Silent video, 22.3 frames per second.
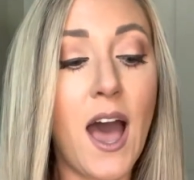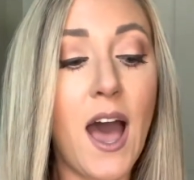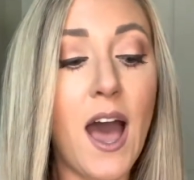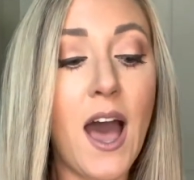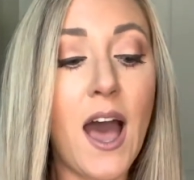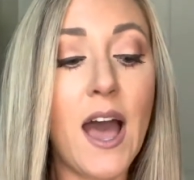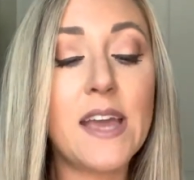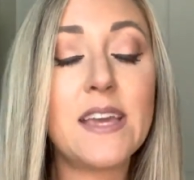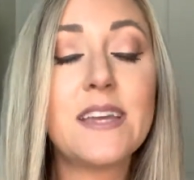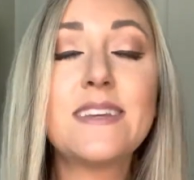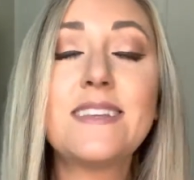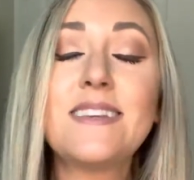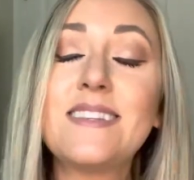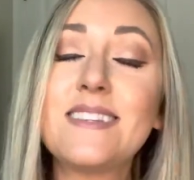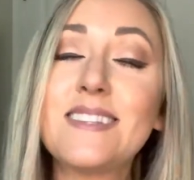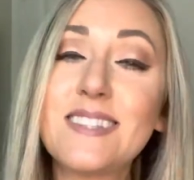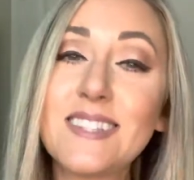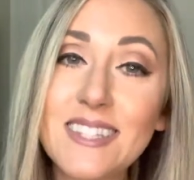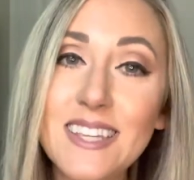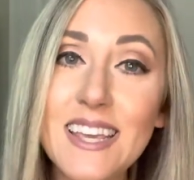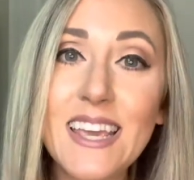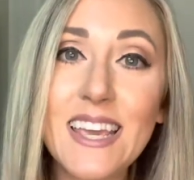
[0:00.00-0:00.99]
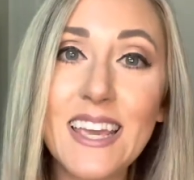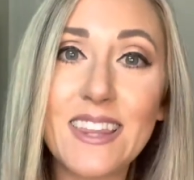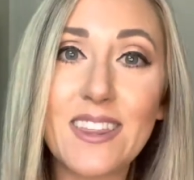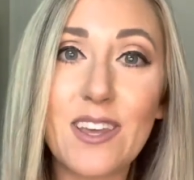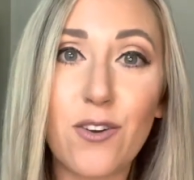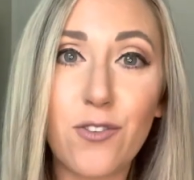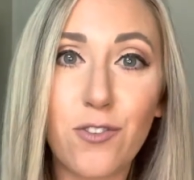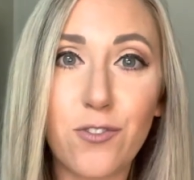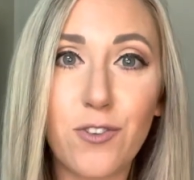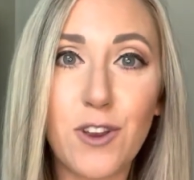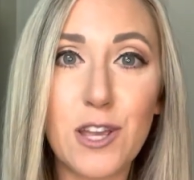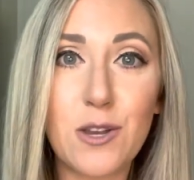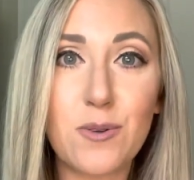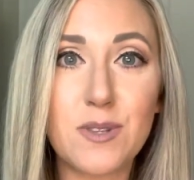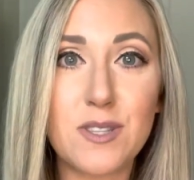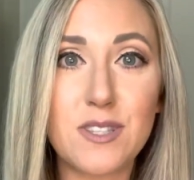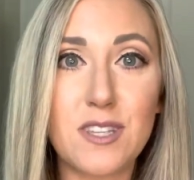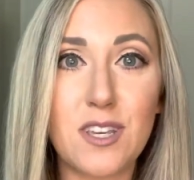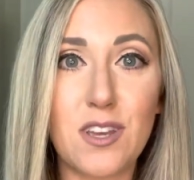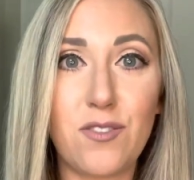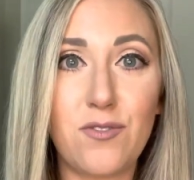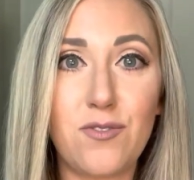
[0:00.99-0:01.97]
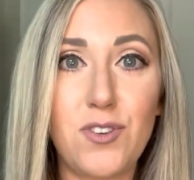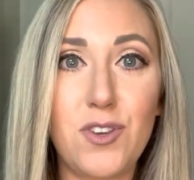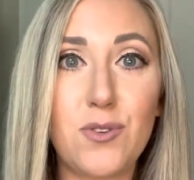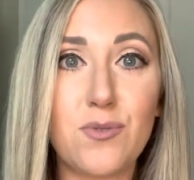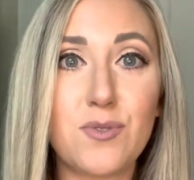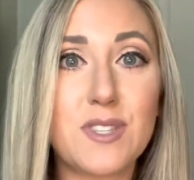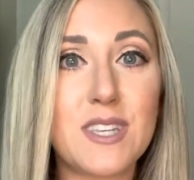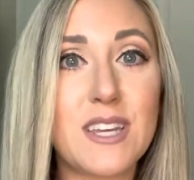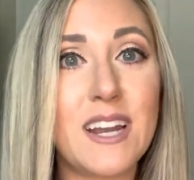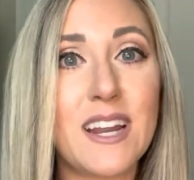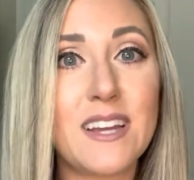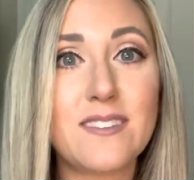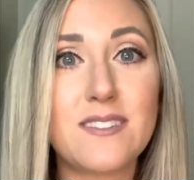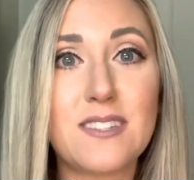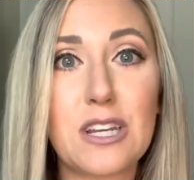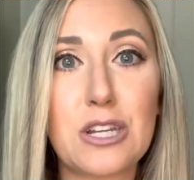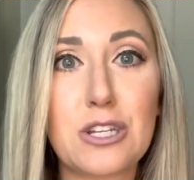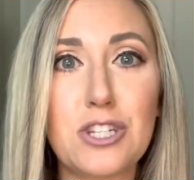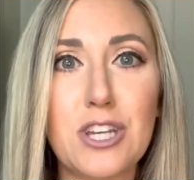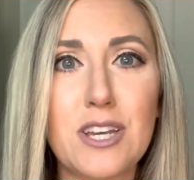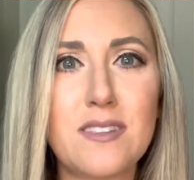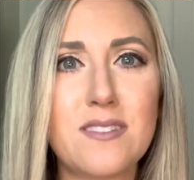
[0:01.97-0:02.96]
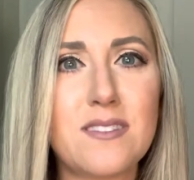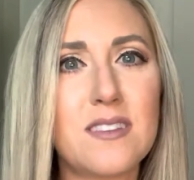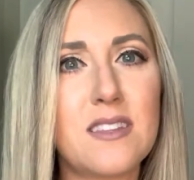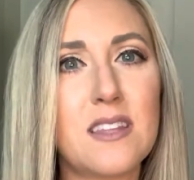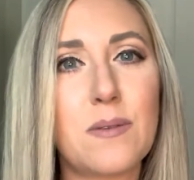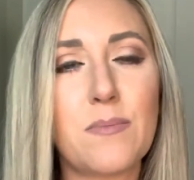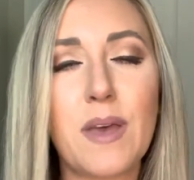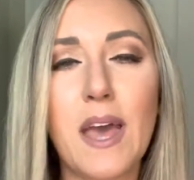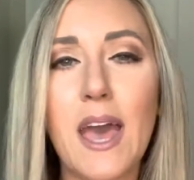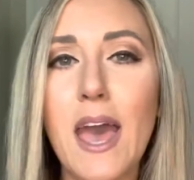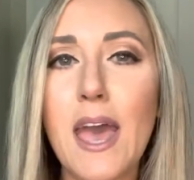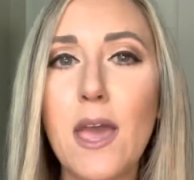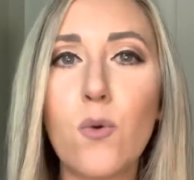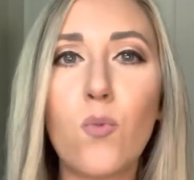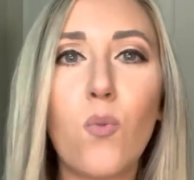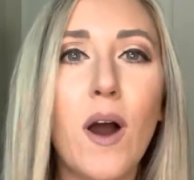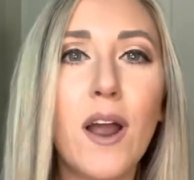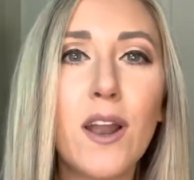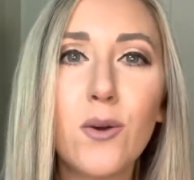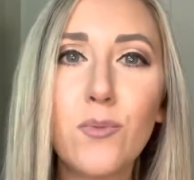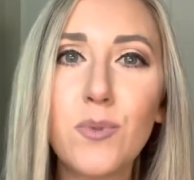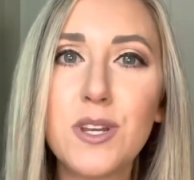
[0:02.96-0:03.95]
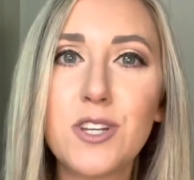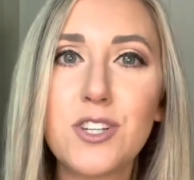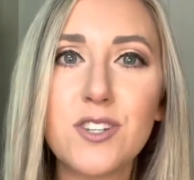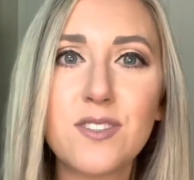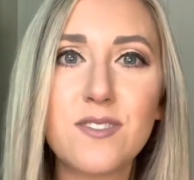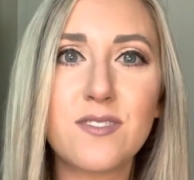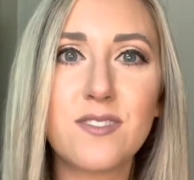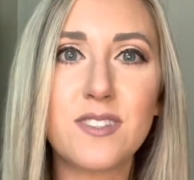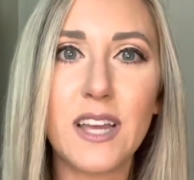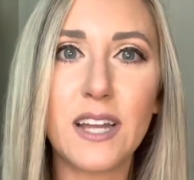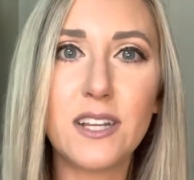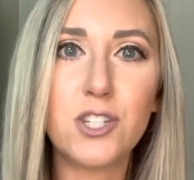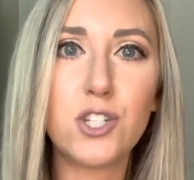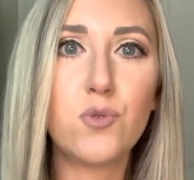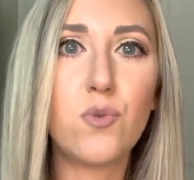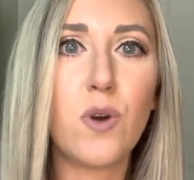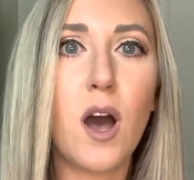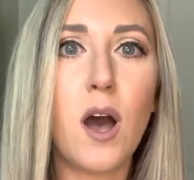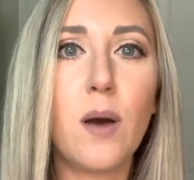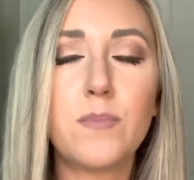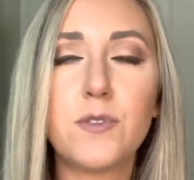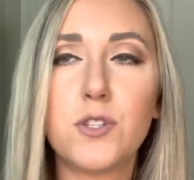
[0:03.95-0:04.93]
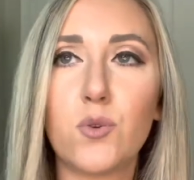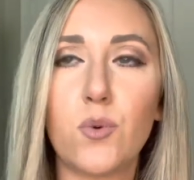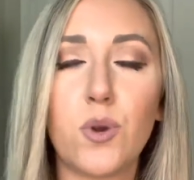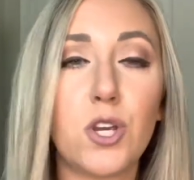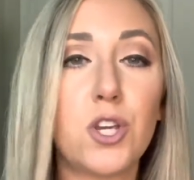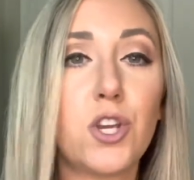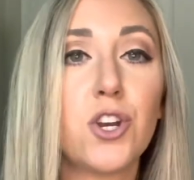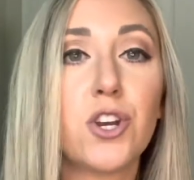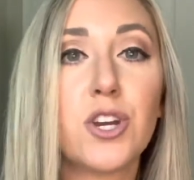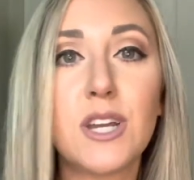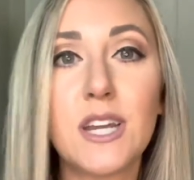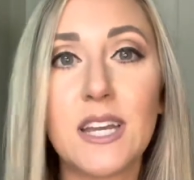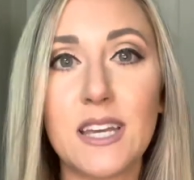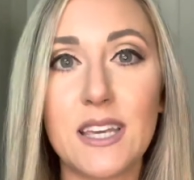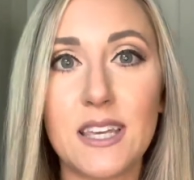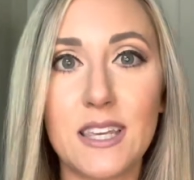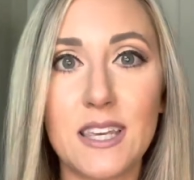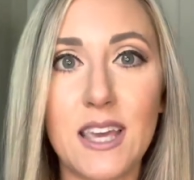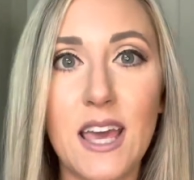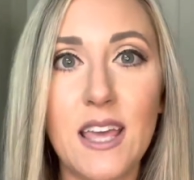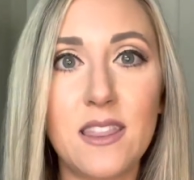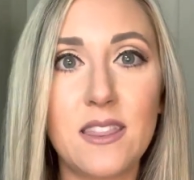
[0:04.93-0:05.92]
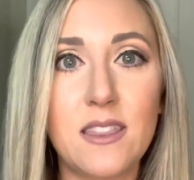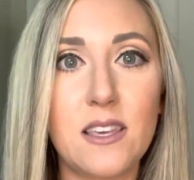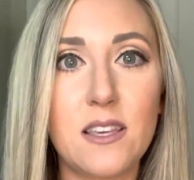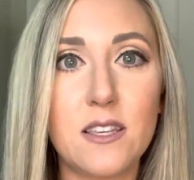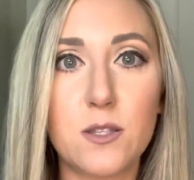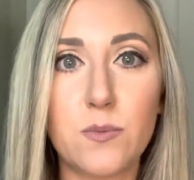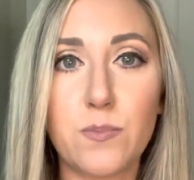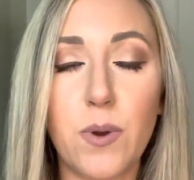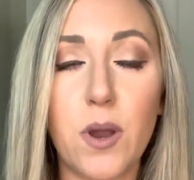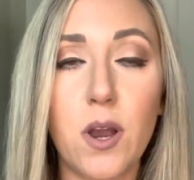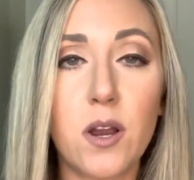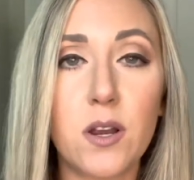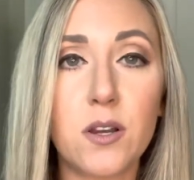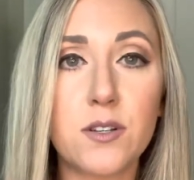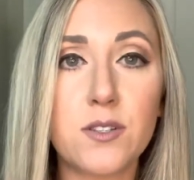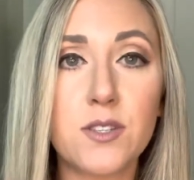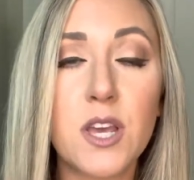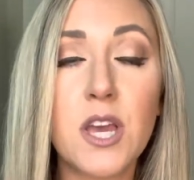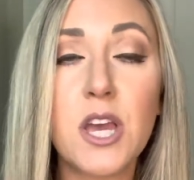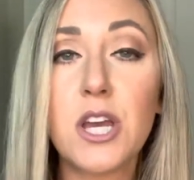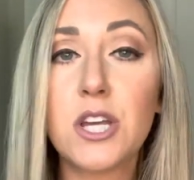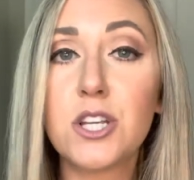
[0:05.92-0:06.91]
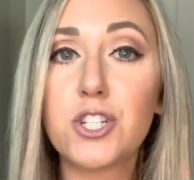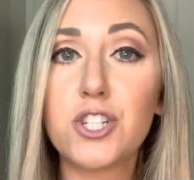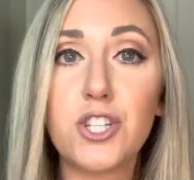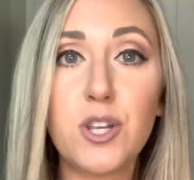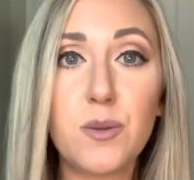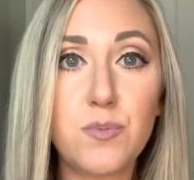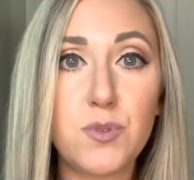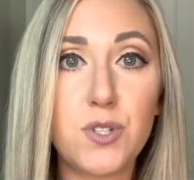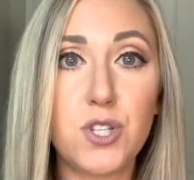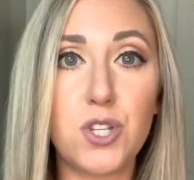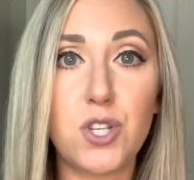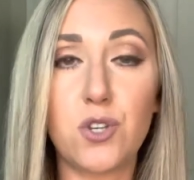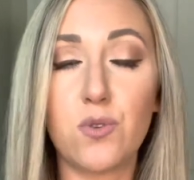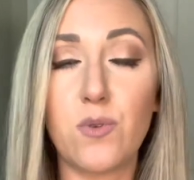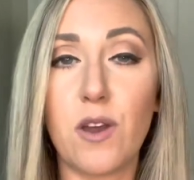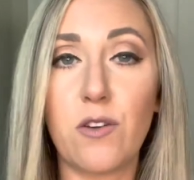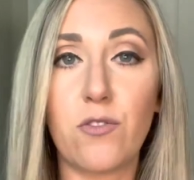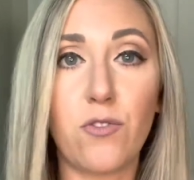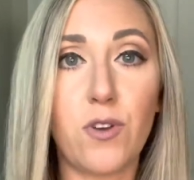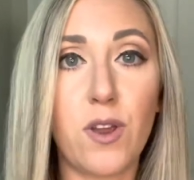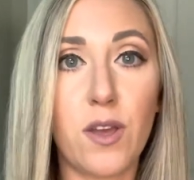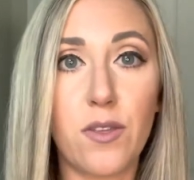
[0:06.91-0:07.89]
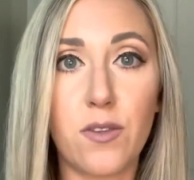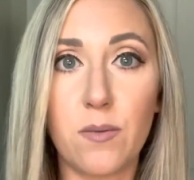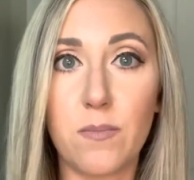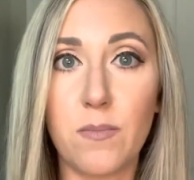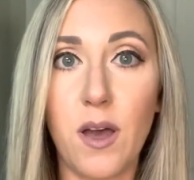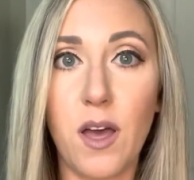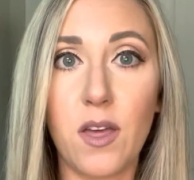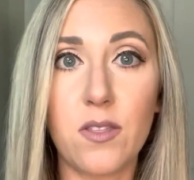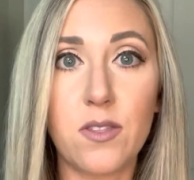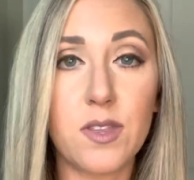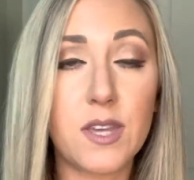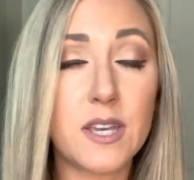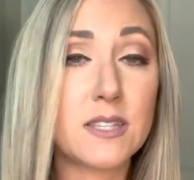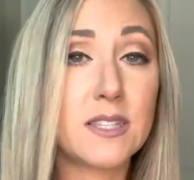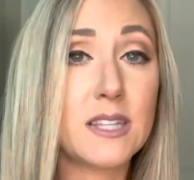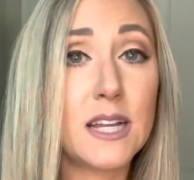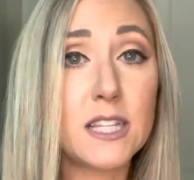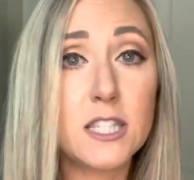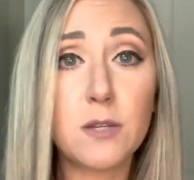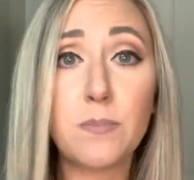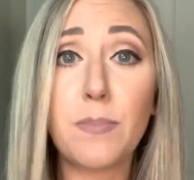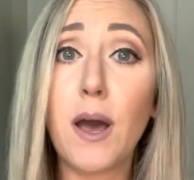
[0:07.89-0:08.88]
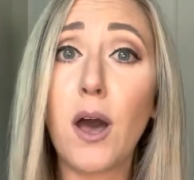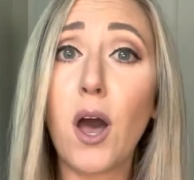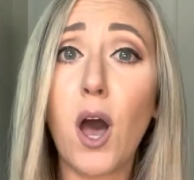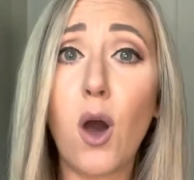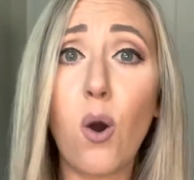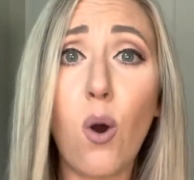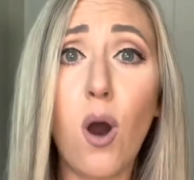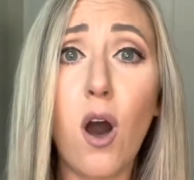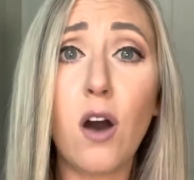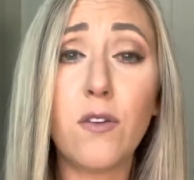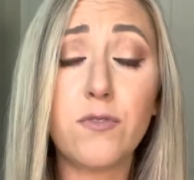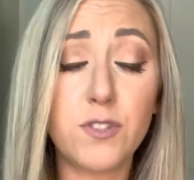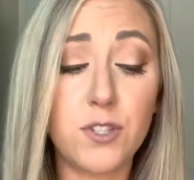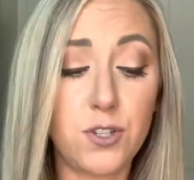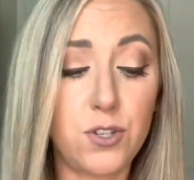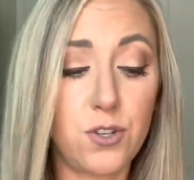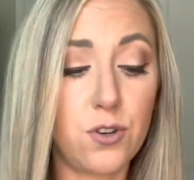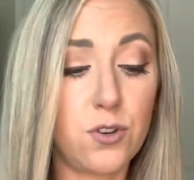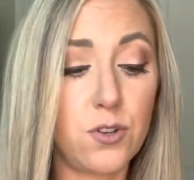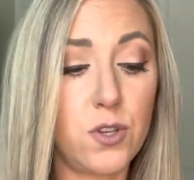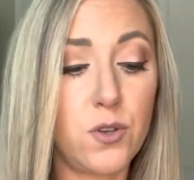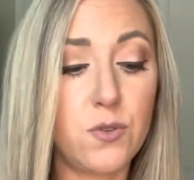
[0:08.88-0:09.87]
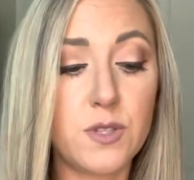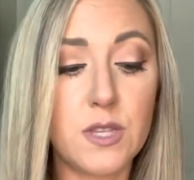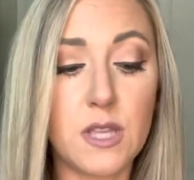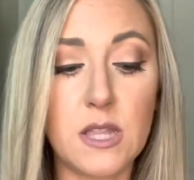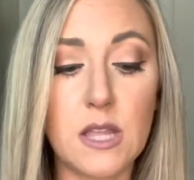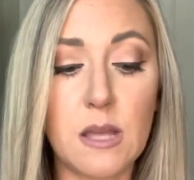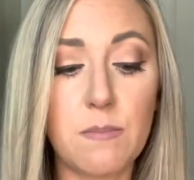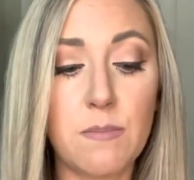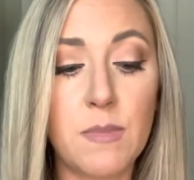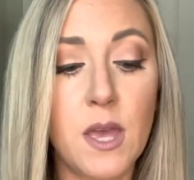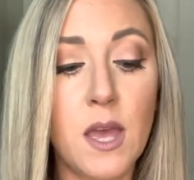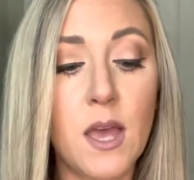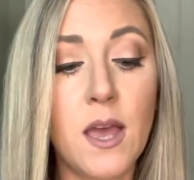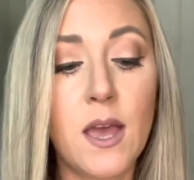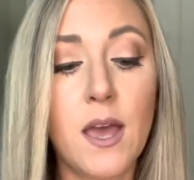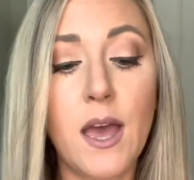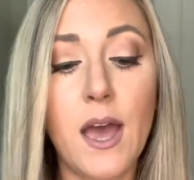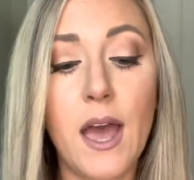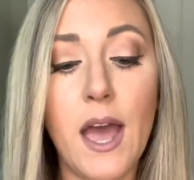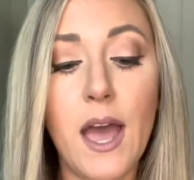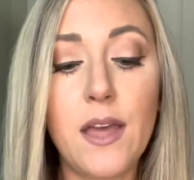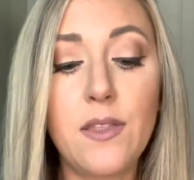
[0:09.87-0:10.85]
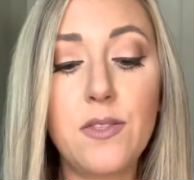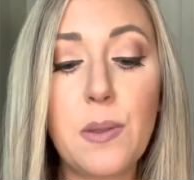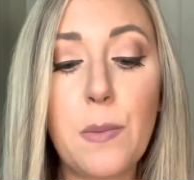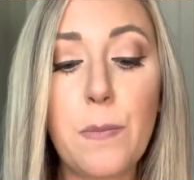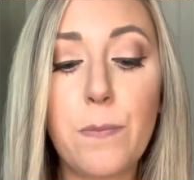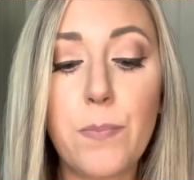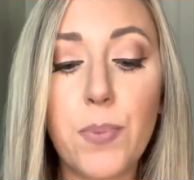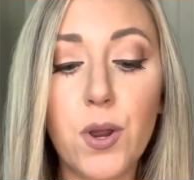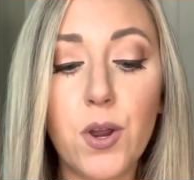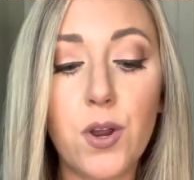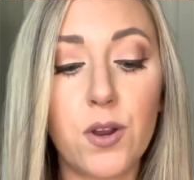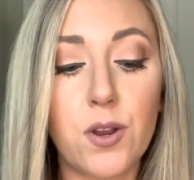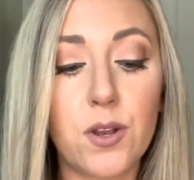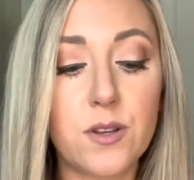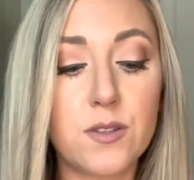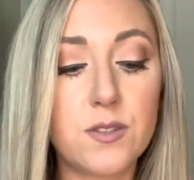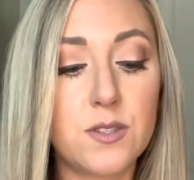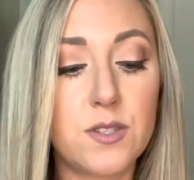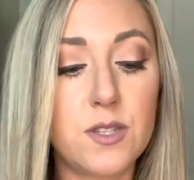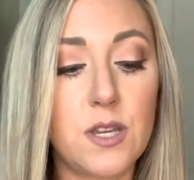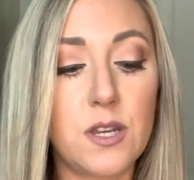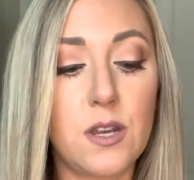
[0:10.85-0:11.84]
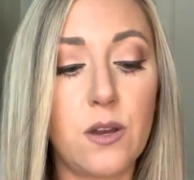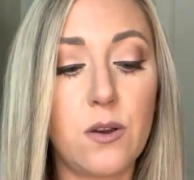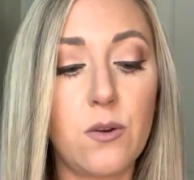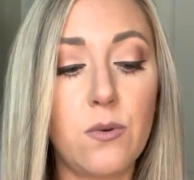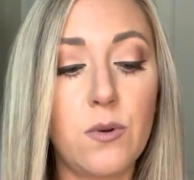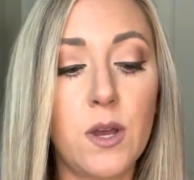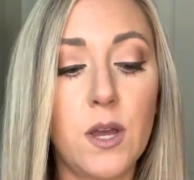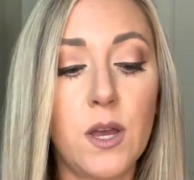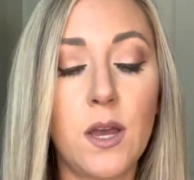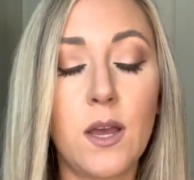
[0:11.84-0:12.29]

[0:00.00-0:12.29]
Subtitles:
I see their frequency of use and I suggest to them, hey, why don't we just set you up to where you're gonna get these bars shipped to you every other month? Because that's about how often you're using them. And the perks, you know,